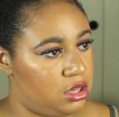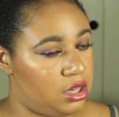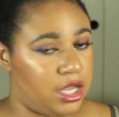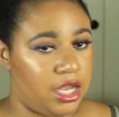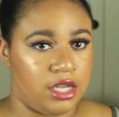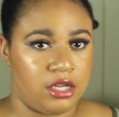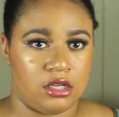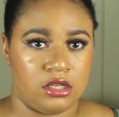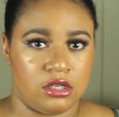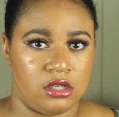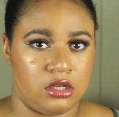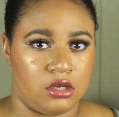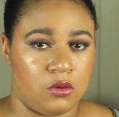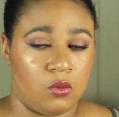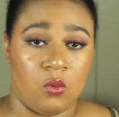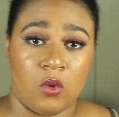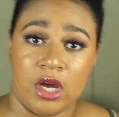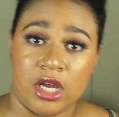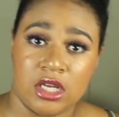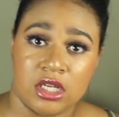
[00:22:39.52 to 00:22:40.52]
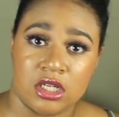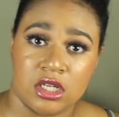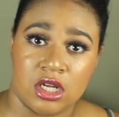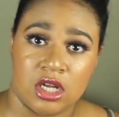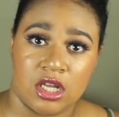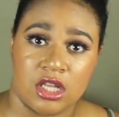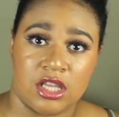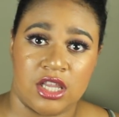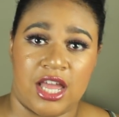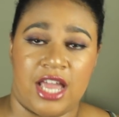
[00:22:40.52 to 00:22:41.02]
Like, what?
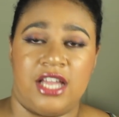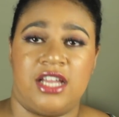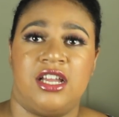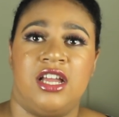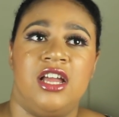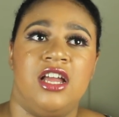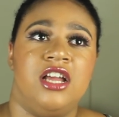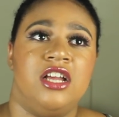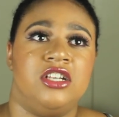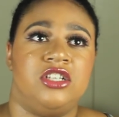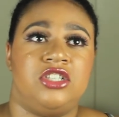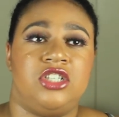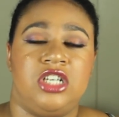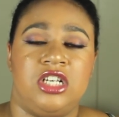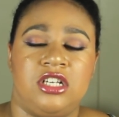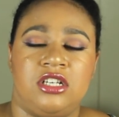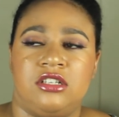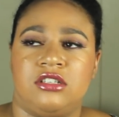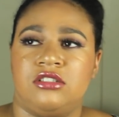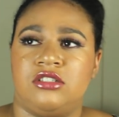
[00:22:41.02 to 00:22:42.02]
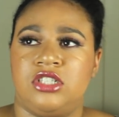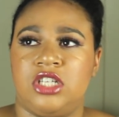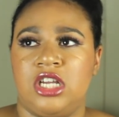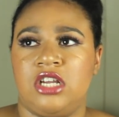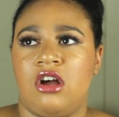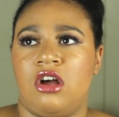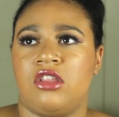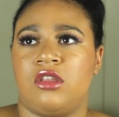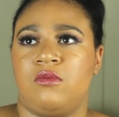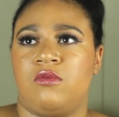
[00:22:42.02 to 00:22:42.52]
Like, she
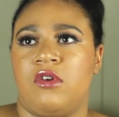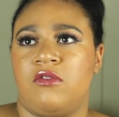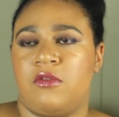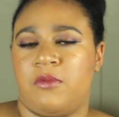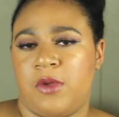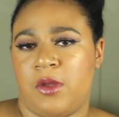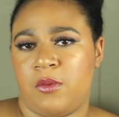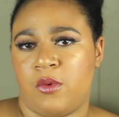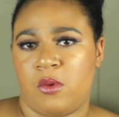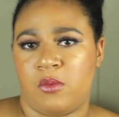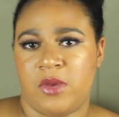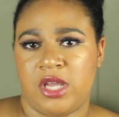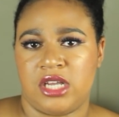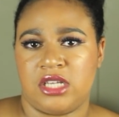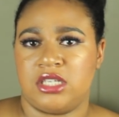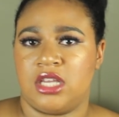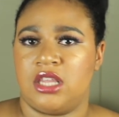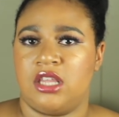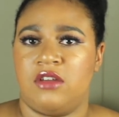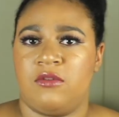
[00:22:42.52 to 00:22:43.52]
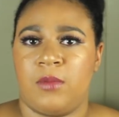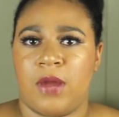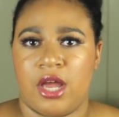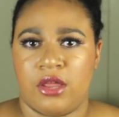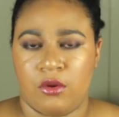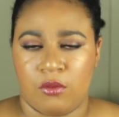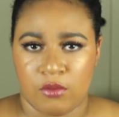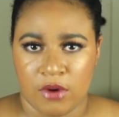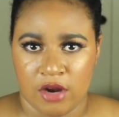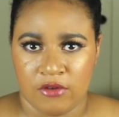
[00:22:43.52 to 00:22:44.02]
called them river people because they live
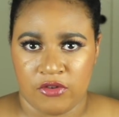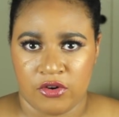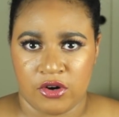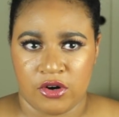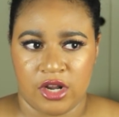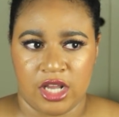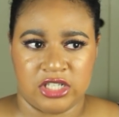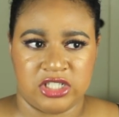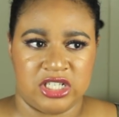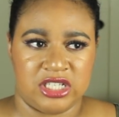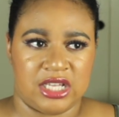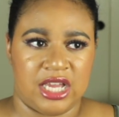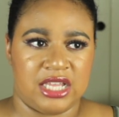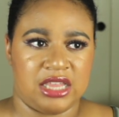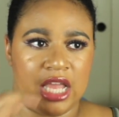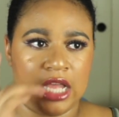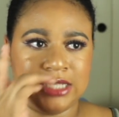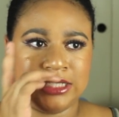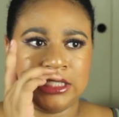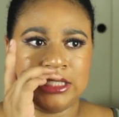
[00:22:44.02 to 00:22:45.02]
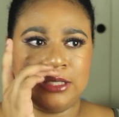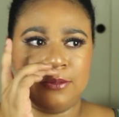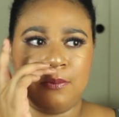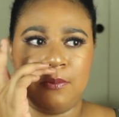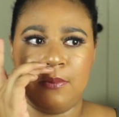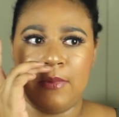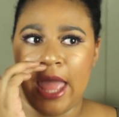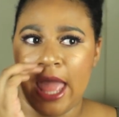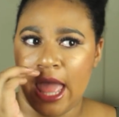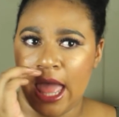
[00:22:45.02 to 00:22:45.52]
by the river, and she's like, they
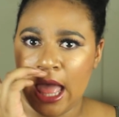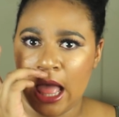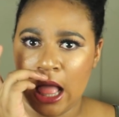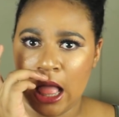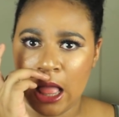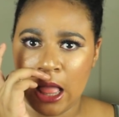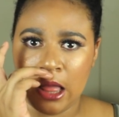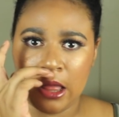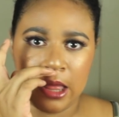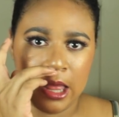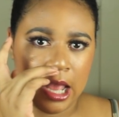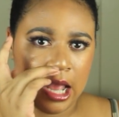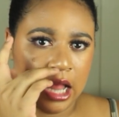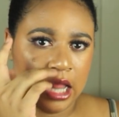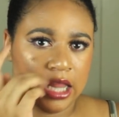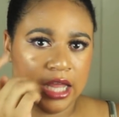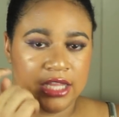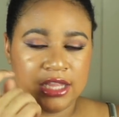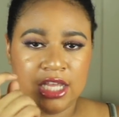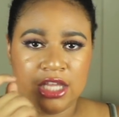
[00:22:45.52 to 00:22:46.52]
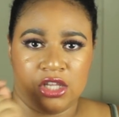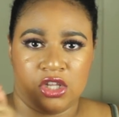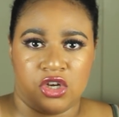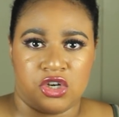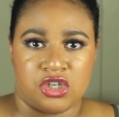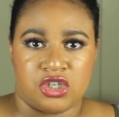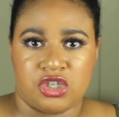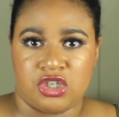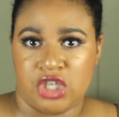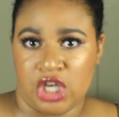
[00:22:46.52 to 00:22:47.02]
smell, like, they
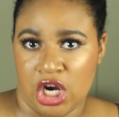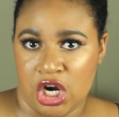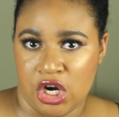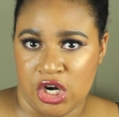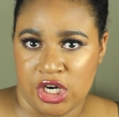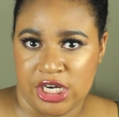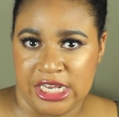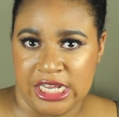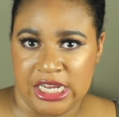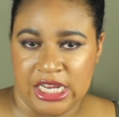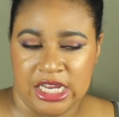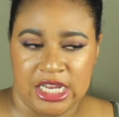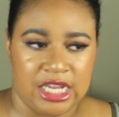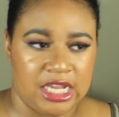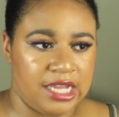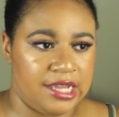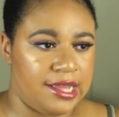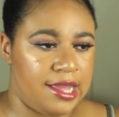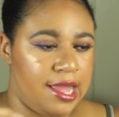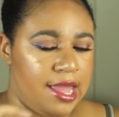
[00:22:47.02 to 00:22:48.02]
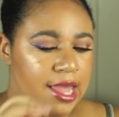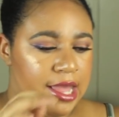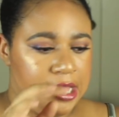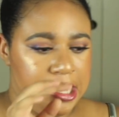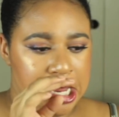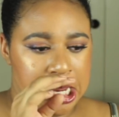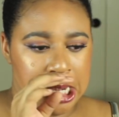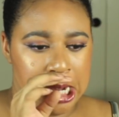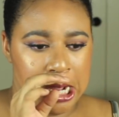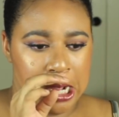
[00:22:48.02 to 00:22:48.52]
look dirty,
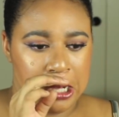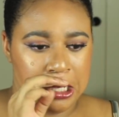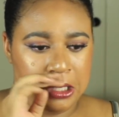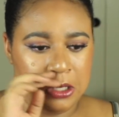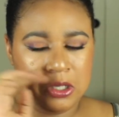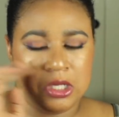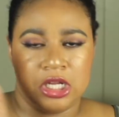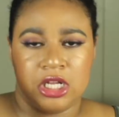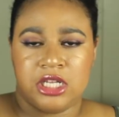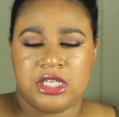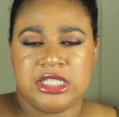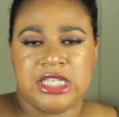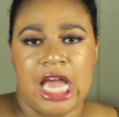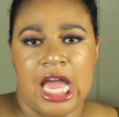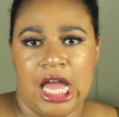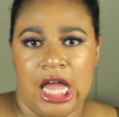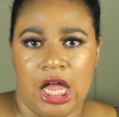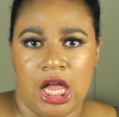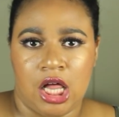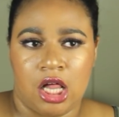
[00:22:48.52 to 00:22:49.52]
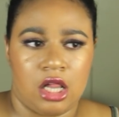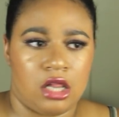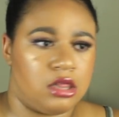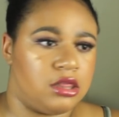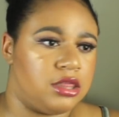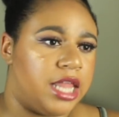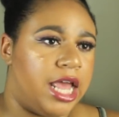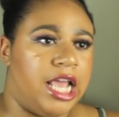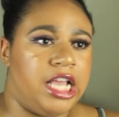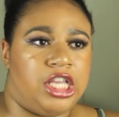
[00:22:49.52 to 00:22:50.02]
you know, you could tell,
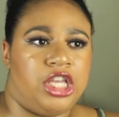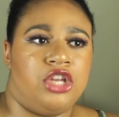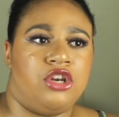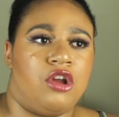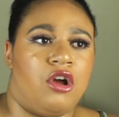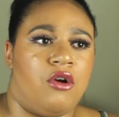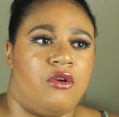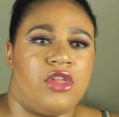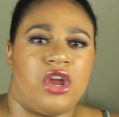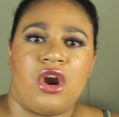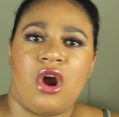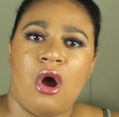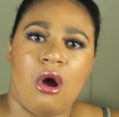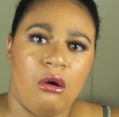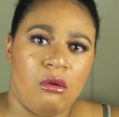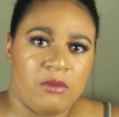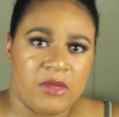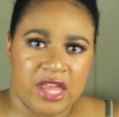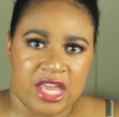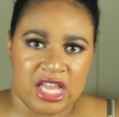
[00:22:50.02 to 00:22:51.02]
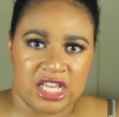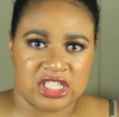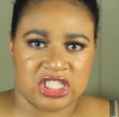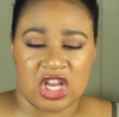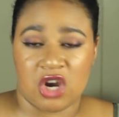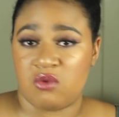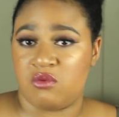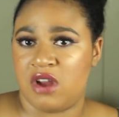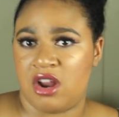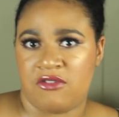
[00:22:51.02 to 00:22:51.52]
like, you know, they're homeless,
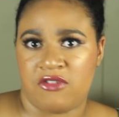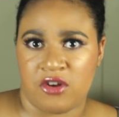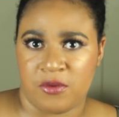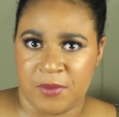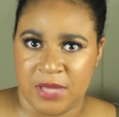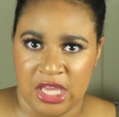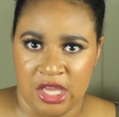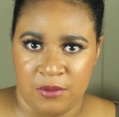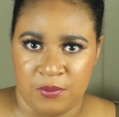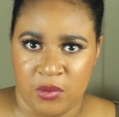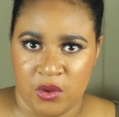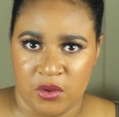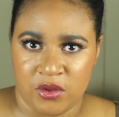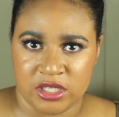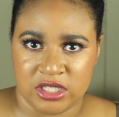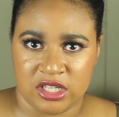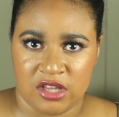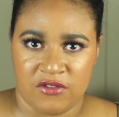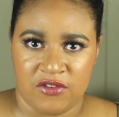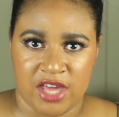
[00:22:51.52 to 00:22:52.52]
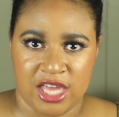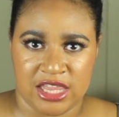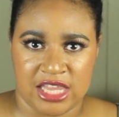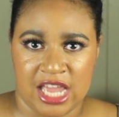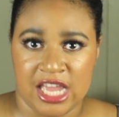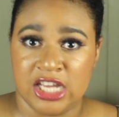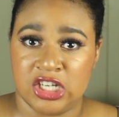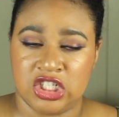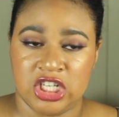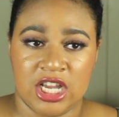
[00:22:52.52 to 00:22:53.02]
they're river people, and stuff like
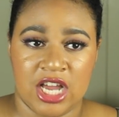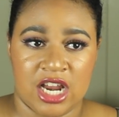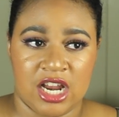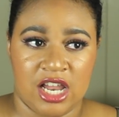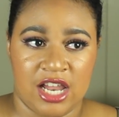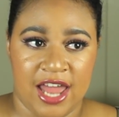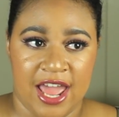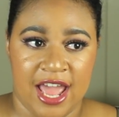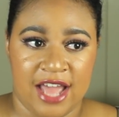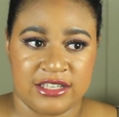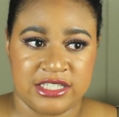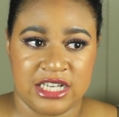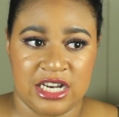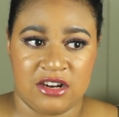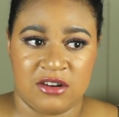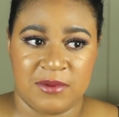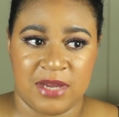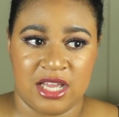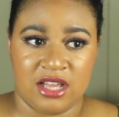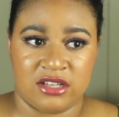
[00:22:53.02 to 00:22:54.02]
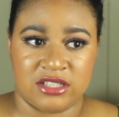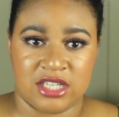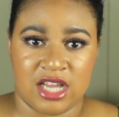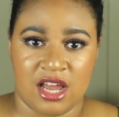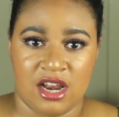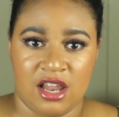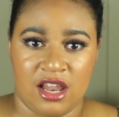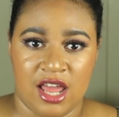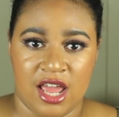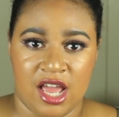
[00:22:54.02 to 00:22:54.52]
that. And she kind of laughs, and everybody else
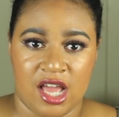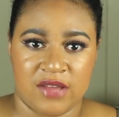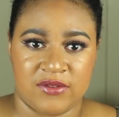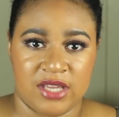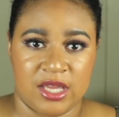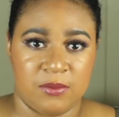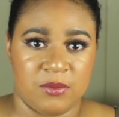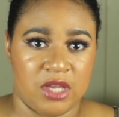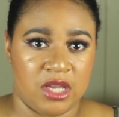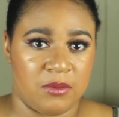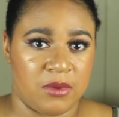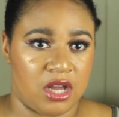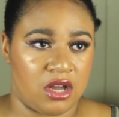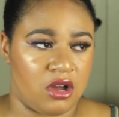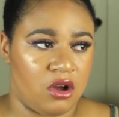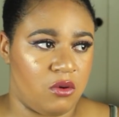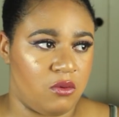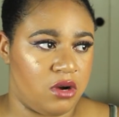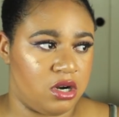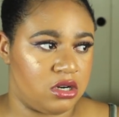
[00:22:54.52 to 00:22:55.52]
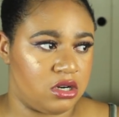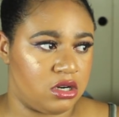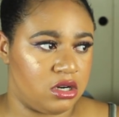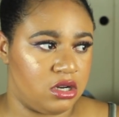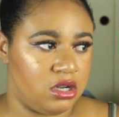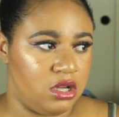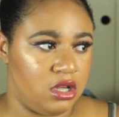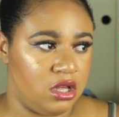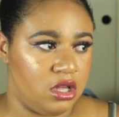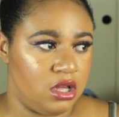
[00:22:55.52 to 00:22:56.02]
kind of laughs, and me and my
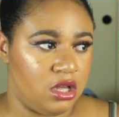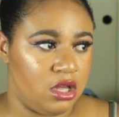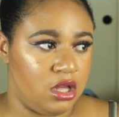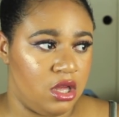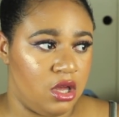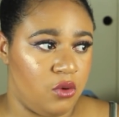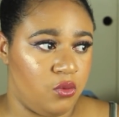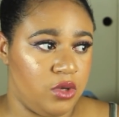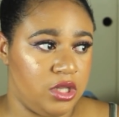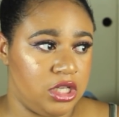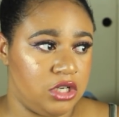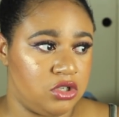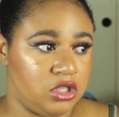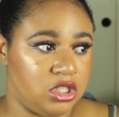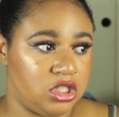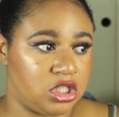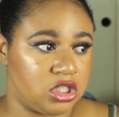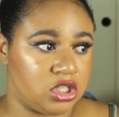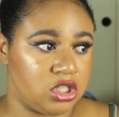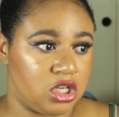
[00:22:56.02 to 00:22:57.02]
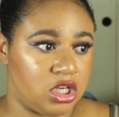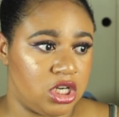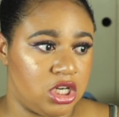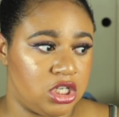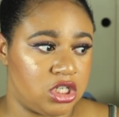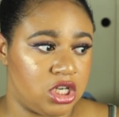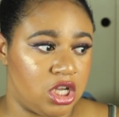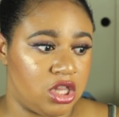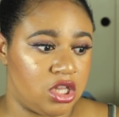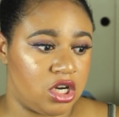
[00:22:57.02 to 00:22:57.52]
coworker, we literally just look at
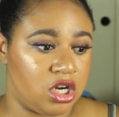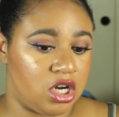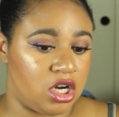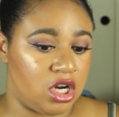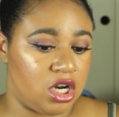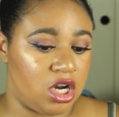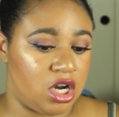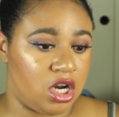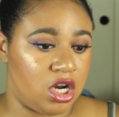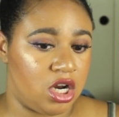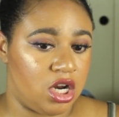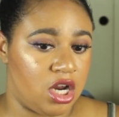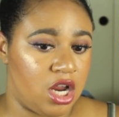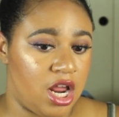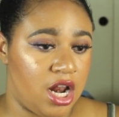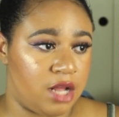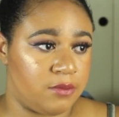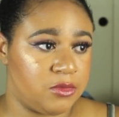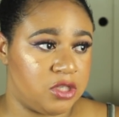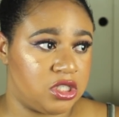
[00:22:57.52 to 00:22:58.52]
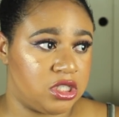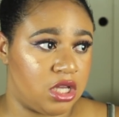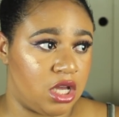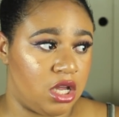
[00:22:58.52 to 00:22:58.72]
each other, and I'm just